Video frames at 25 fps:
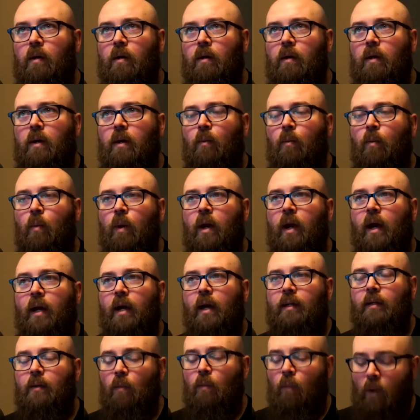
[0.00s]
when
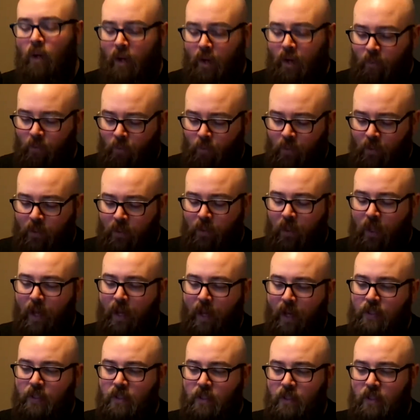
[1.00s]
I
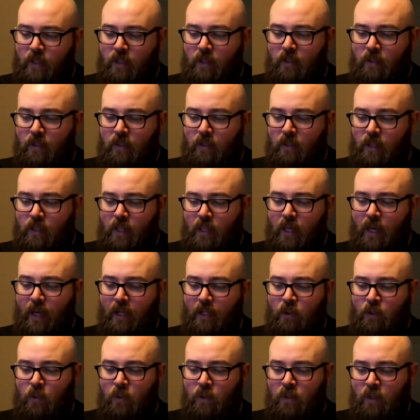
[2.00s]
realized that
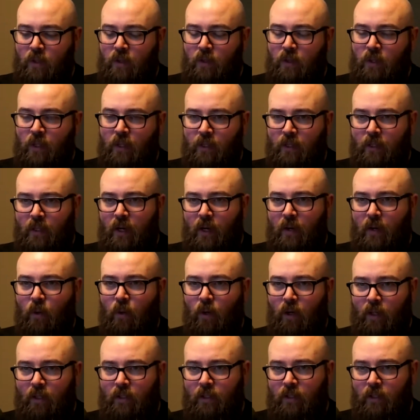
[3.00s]
DX was a thing that I
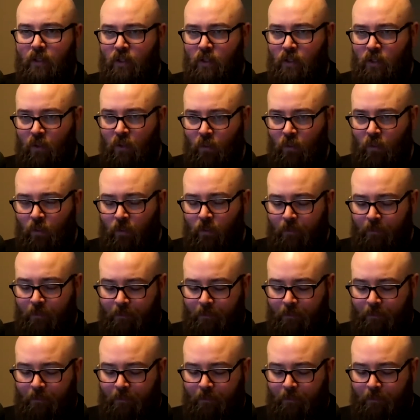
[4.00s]
wanted to do,